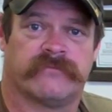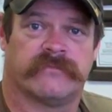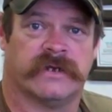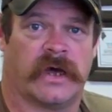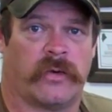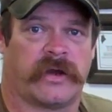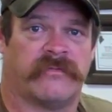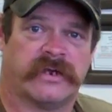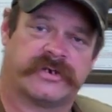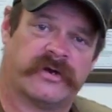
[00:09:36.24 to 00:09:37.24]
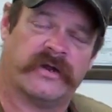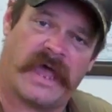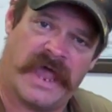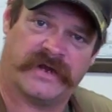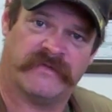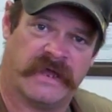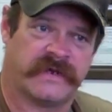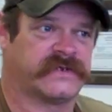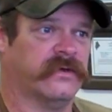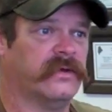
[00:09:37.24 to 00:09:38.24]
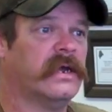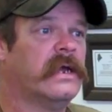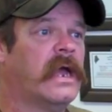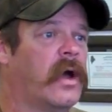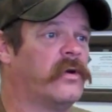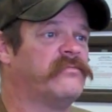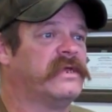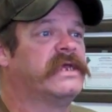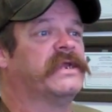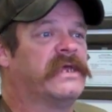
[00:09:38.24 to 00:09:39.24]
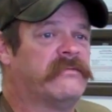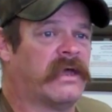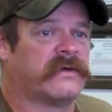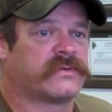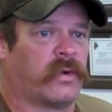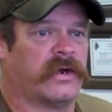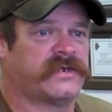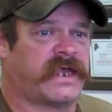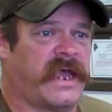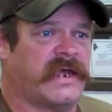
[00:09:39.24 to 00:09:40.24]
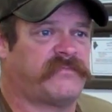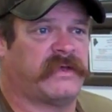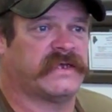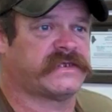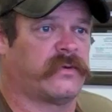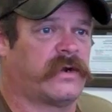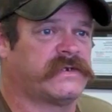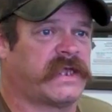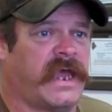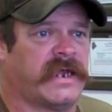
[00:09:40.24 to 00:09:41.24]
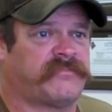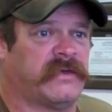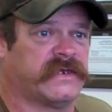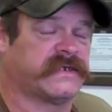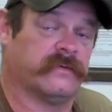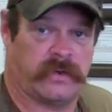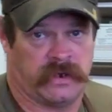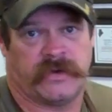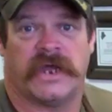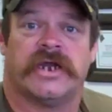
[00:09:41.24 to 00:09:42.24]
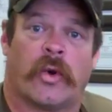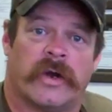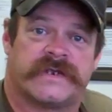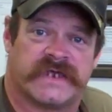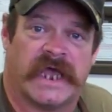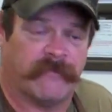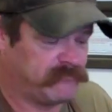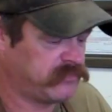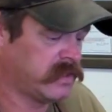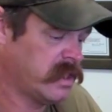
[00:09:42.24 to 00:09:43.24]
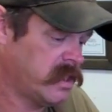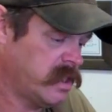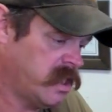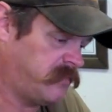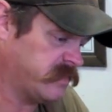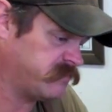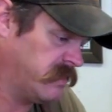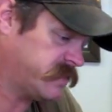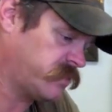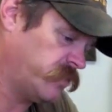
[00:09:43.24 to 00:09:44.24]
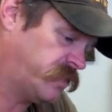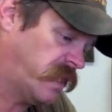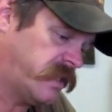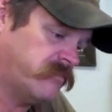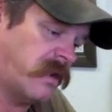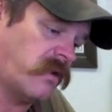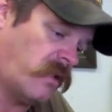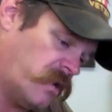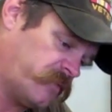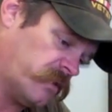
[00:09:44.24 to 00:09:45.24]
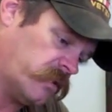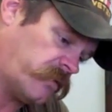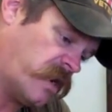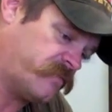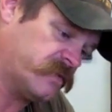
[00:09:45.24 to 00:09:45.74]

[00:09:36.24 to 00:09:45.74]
But I wanted to make sure I added that so I wouldn't be getting emails. Where's the gas piston? Where's the gas piston? Well, now you know where it's at. If it's missing when you take your barrel off, you can look right up